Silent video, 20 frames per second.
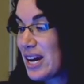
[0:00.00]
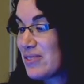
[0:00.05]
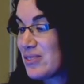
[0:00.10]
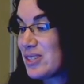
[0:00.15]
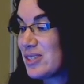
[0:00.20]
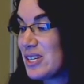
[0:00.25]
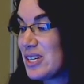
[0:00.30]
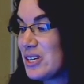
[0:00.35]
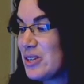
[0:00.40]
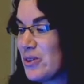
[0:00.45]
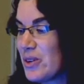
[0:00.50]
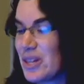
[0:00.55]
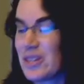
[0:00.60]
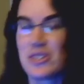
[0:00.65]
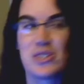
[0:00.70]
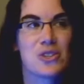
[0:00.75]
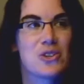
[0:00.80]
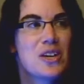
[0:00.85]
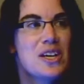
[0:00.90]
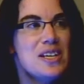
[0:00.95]
We have C
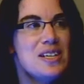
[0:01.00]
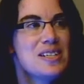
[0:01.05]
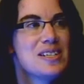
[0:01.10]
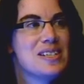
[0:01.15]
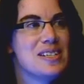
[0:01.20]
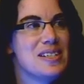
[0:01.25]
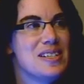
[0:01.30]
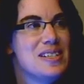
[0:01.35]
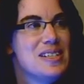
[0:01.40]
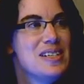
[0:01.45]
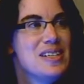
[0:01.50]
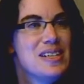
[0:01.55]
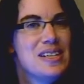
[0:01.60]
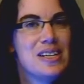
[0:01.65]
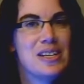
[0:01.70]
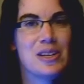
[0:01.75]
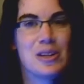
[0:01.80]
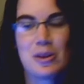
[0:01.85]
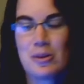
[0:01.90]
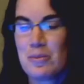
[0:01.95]
going straight to
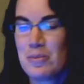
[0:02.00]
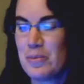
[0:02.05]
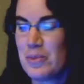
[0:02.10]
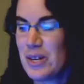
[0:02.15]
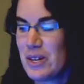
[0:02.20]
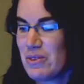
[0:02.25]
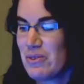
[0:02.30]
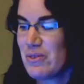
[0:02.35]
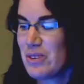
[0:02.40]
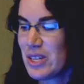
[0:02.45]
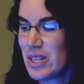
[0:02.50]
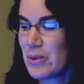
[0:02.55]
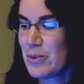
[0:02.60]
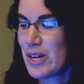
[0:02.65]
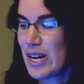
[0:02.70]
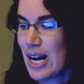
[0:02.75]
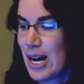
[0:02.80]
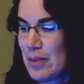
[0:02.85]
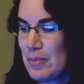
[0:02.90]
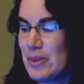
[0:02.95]
D here, but
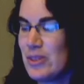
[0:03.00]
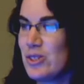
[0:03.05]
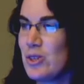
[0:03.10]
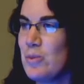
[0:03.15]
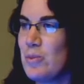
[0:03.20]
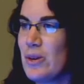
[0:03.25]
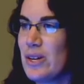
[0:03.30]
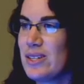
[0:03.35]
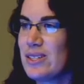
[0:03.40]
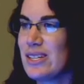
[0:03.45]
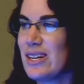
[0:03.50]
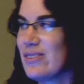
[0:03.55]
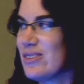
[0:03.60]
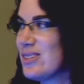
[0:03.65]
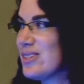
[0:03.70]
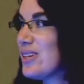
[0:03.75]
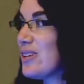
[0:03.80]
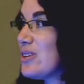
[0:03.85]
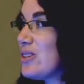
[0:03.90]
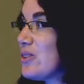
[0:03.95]
really what happens, you break
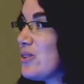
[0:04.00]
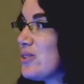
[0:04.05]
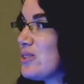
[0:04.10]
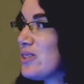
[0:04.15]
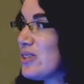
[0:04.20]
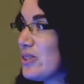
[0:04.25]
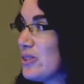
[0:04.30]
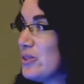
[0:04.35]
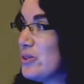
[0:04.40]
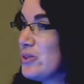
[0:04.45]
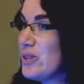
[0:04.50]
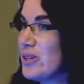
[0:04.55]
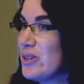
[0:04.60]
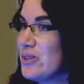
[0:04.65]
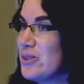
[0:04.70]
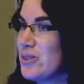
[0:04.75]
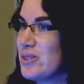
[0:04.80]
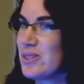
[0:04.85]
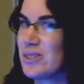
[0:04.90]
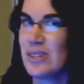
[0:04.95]
down the cellulose to
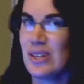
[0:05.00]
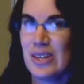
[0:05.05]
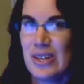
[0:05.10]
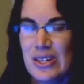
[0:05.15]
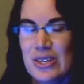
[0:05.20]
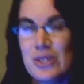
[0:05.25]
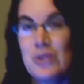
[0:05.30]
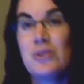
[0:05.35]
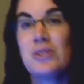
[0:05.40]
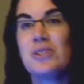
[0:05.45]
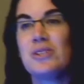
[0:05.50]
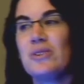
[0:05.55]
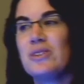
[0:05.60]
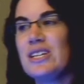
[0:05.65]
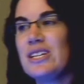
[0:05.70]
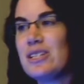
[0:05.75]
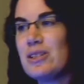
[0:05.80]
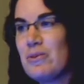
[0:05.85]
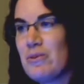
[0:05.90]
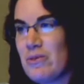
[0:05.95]
glucose, you
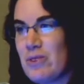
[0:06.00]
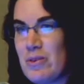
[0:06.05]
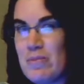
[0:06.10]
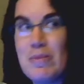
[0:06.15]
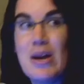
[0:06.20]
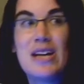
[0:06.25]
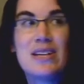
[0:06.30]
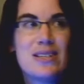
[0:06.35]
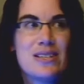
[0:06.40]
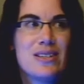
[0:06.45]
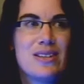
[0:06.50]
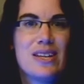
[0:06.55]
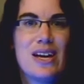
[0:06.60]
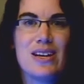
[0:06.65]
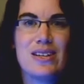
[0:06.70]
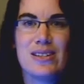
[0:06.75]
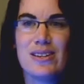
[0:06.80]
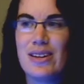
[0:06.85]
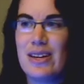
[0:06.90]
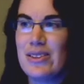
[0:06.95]
still need to ferment
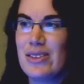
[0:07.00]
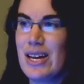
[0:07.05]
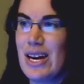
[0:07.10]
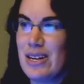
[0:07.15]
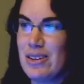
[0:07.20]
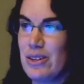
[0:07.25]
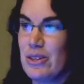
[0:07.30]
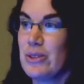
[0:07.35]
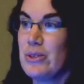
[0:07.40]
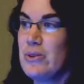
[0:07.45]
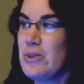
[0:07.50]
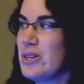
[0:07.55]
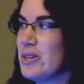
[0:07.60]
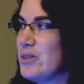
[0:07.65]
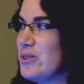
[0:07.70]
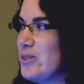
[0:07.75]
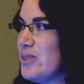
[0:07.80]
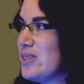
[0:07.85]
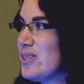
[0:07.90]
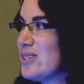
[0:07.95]
that
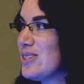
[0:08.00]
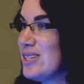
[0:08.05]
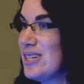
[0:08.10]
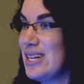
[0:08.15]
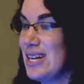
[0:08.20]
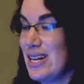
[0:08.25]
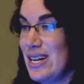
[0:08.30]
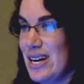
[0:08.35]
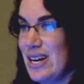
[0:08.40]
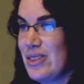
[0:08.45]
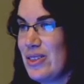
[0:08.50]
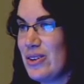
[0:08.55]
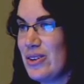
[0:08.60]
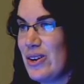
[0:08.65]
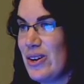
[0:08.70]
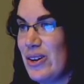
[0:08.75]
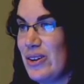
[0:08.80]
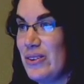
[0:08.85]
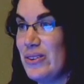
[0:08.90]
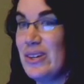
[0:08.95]
glucose to get
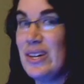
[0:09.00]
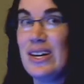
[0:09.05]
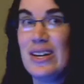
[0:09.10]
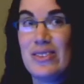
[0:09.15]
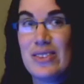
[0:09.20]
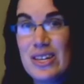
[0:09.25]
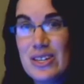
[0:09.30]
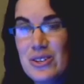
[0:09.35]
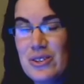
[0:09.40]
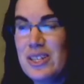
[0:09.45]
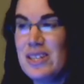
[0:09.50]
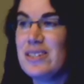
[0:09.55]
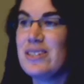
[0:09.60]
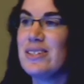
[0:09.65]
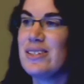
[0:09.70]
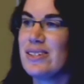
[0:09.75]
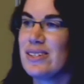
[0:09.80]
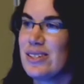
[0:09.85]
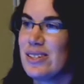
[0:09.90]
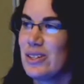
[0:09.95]
ethanol, then you
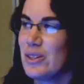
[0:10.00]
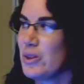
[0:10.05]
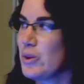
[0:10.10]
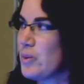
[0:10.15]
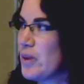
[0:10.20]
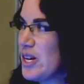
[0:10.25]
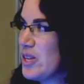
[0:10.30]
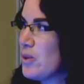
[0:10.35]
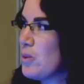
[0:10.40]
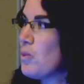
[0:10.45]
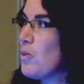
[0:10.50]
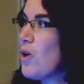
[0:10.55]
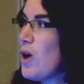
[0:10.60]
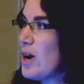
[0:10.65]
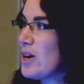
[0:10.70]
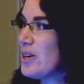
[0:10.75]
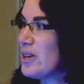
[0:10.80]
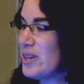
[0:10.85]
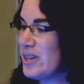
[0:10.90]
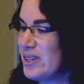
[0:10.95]
need to distill away the
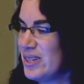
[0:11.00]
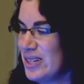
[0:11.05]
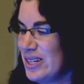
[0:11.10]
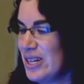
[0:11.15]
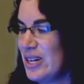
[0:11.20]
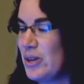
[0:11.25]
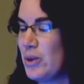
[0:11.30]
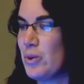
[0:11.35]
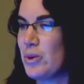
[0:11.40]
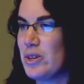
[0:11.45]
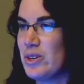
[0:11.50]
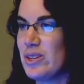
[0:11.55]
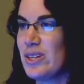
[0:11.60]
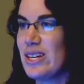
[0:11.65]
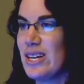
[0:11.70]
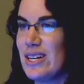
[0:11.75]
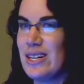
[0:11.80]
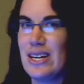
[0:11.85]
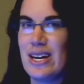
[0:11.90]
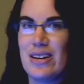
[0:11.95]
water in
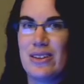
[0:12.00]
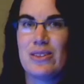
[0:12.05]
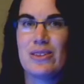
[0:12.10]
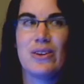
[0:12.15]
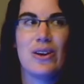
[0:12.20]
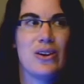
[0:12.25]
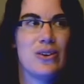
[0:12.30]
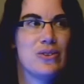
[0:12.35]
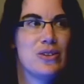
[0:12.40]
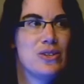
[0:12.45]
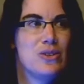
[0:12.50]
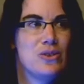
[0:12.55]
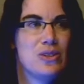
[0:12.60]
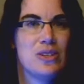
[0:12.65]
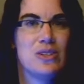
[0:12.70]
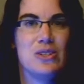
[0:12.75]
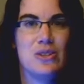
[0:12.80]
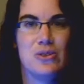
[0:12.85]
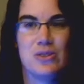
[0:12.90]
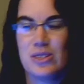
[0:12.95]
order to get an ethanol that
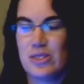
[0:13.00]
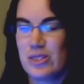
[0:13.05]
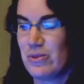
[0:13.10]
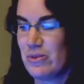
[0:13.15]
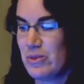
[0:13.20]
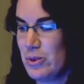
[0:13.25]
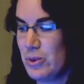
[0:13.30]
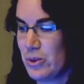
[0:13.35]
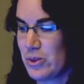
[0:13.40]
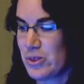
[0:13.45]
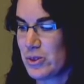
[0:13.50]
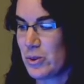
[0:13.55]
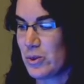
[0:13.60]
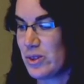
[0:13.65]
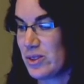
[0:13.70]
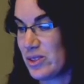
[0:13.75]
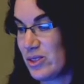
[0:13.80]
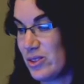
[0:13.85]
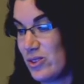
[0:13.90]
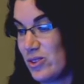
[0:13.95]
you use as a fuel
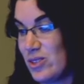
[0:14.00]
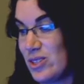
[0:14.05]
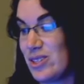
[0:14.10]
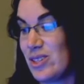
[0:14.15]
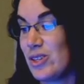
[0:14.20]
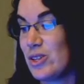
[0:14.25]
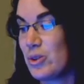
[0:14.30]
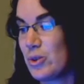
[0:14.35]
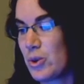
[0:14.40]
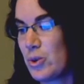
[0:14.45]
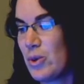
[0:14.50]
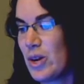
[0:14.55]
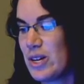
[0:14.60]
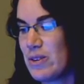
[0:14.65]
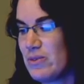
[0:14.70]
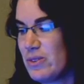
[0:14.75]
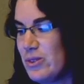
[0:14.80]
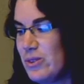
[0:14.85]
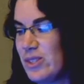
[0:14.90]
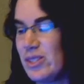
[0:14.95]
source. So there's still
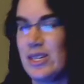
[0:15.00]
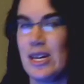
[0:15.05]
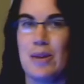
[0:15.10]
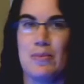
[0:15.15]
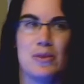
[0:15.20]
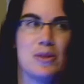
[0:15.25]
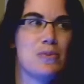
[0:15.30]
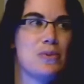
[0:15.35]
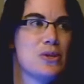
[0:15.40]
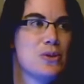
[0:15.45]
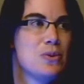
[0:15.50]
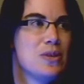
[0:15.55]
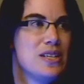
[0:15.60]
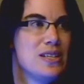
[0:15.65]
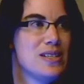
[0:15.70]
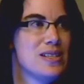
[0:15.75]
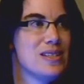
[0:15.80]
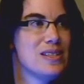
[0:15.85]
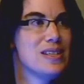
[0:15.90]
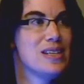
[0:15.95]
quite a few steps
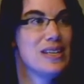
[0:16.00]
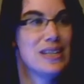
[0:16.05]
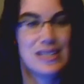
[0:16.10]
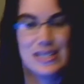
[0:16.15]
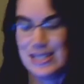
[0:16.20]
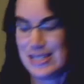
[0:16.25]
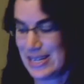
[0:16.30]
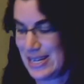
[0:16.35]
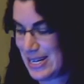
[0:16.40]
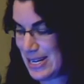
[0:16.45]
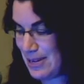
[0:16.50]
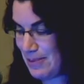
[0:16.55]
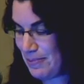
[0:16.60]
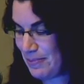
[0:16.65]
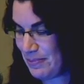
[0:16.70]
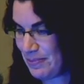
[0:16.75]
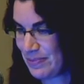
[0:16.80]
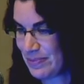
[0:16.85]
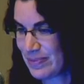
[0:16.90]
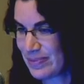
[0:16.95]
between C and
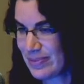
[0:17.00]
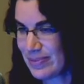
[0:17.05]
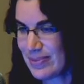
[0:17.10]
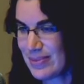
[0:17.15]
D.